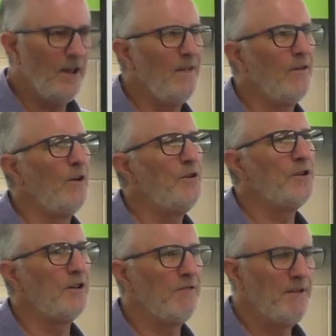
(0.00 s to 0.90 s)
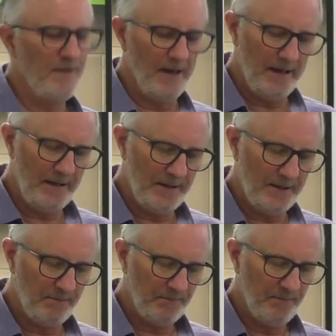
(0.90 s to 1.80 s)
evolutionary phase.